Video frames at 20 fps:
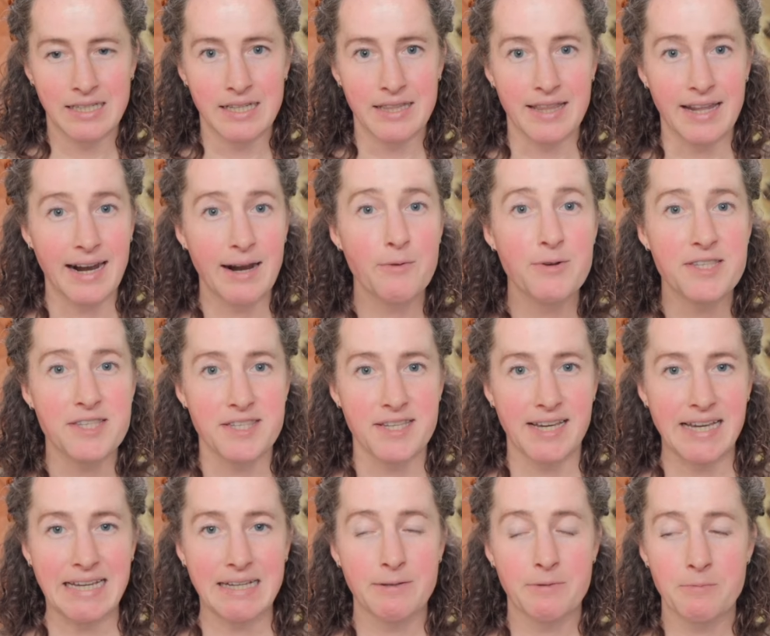then I would
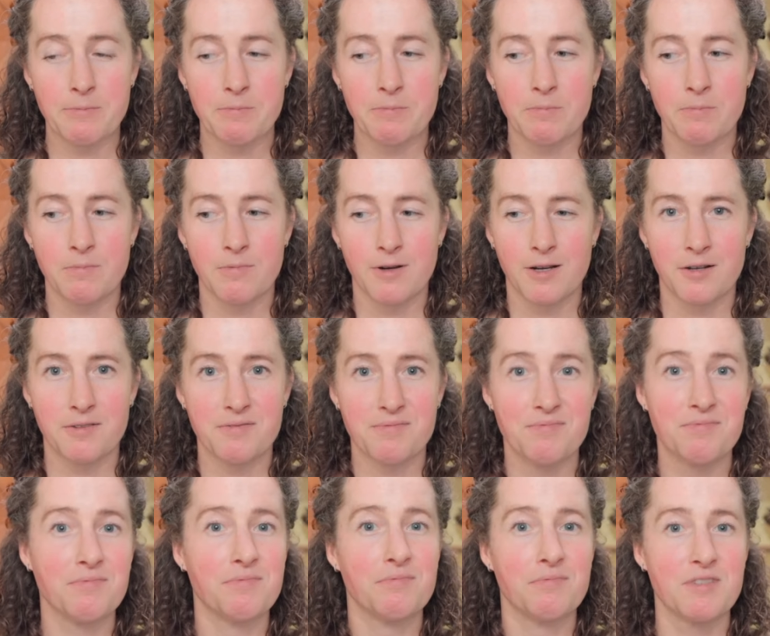say, well,
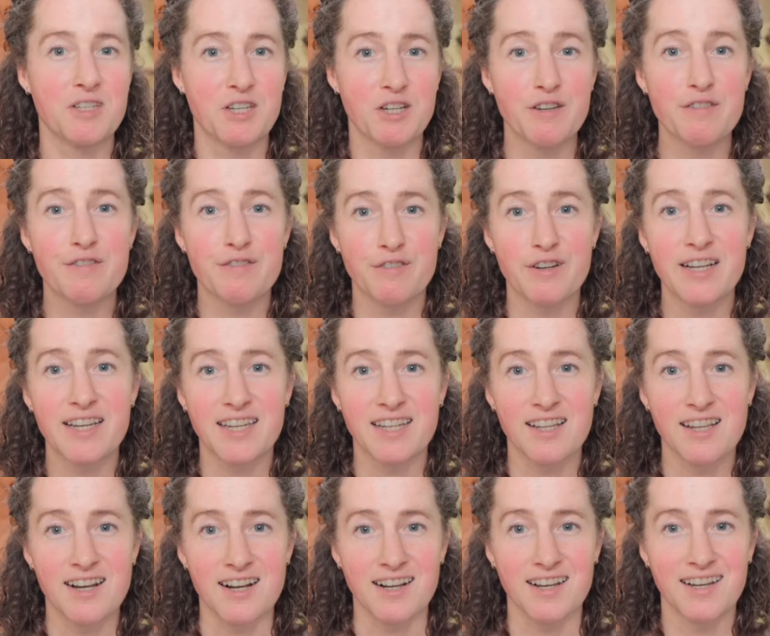good freaking
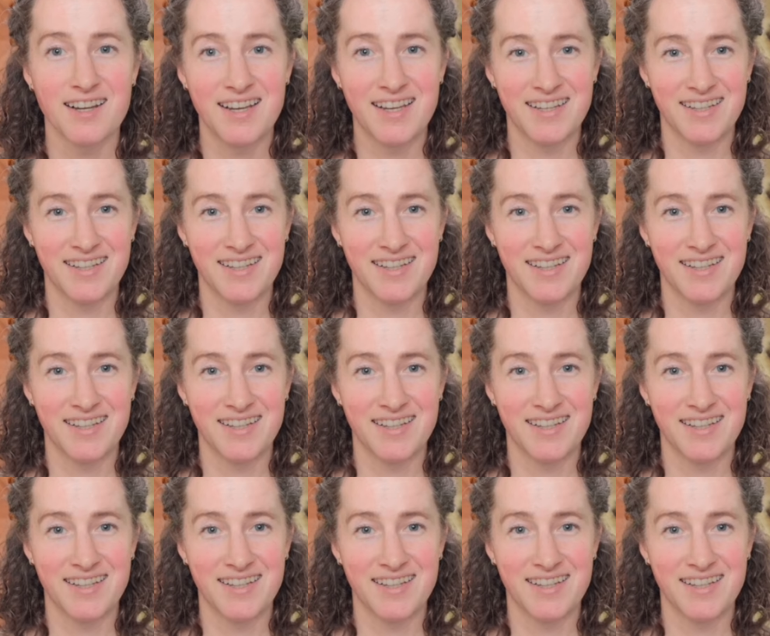luck.